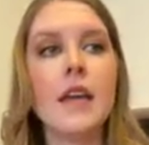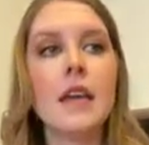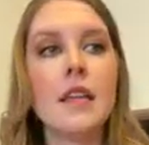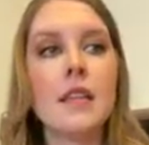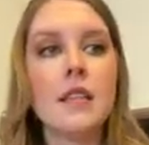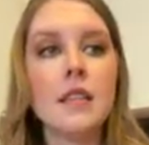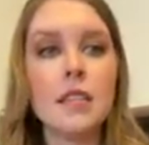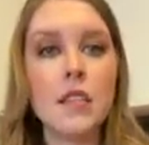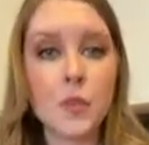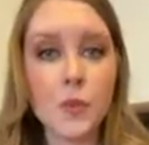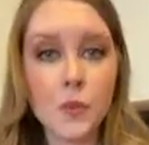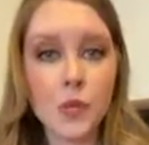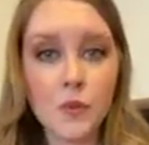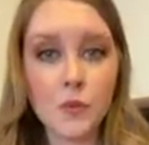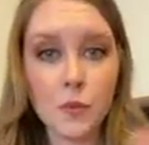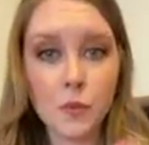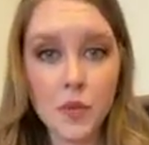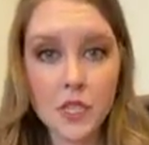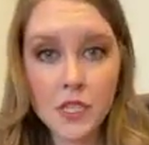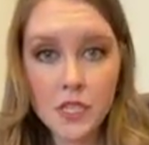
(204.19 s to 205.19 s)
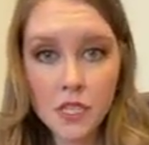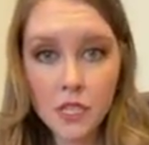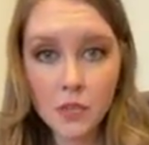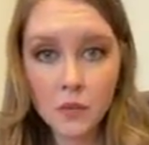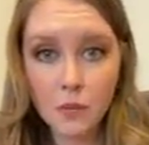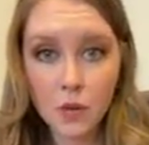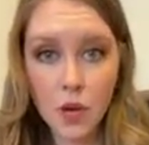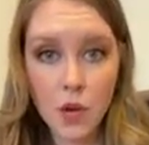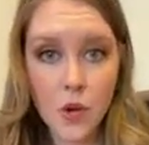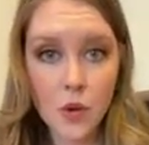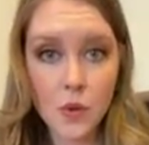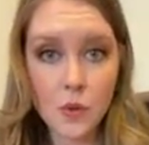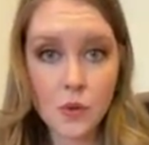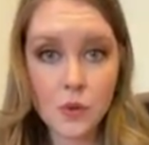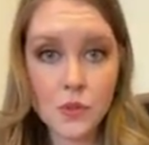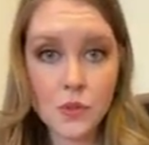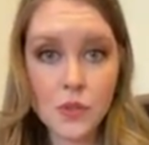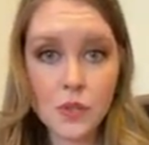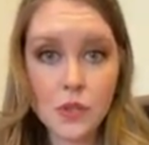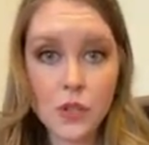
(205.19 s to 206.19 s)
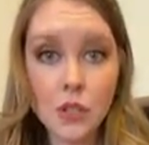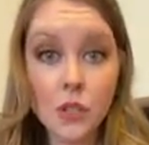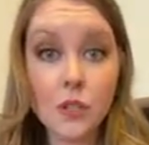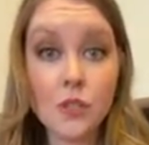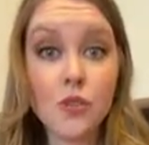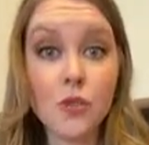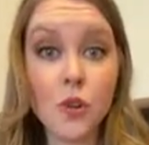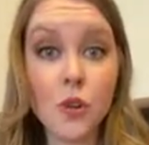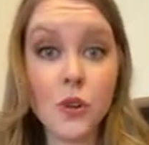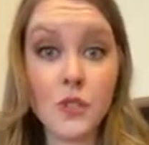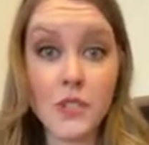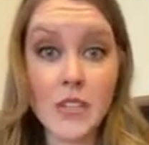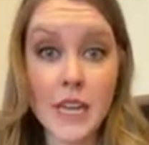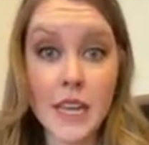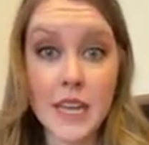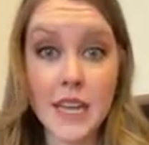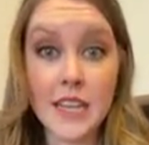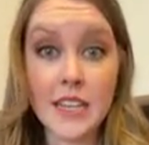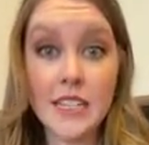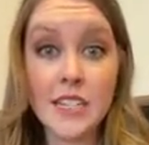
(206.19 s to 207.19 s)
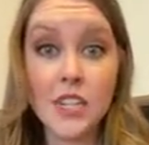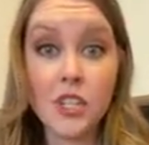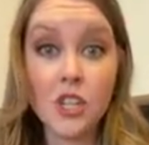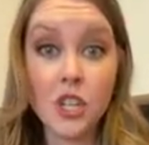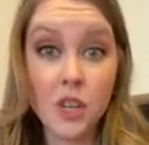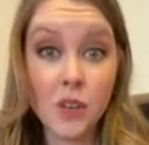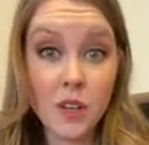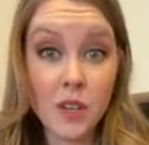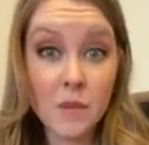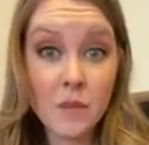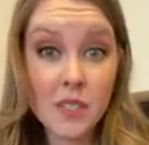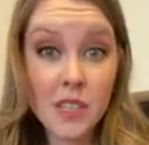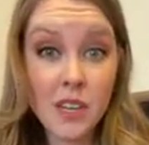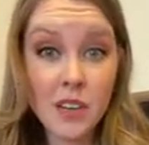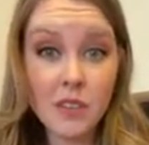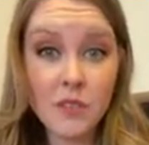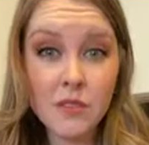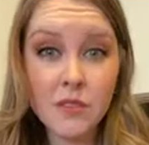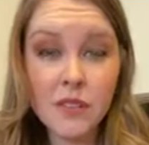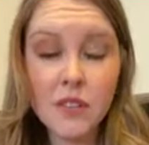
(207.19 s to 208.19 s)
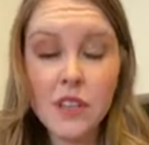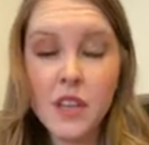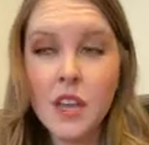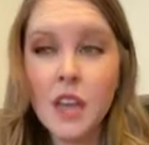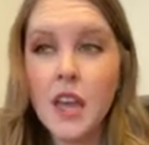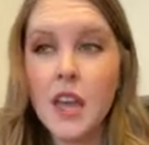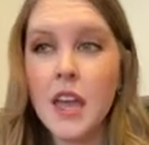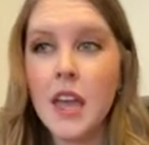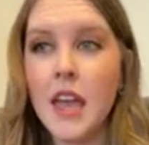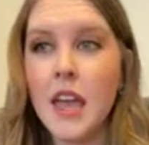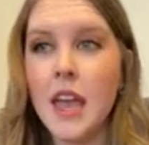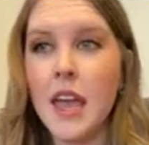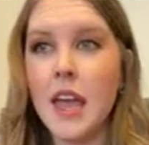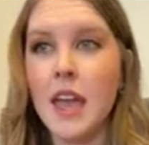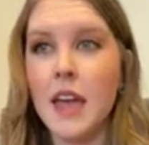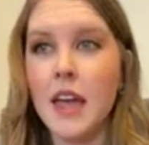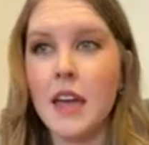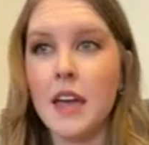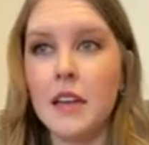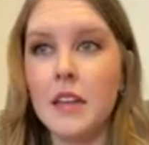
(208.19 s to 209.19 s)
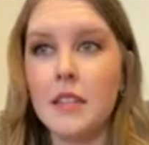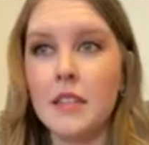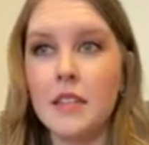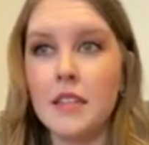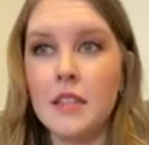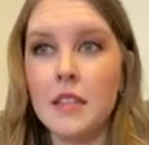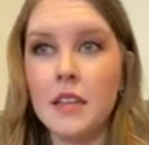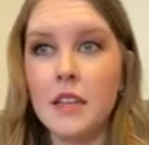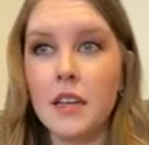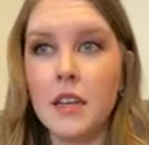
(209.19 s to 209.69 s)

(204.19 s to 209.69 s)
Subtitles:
This is whenever we see Rose control Dan to choke himself, and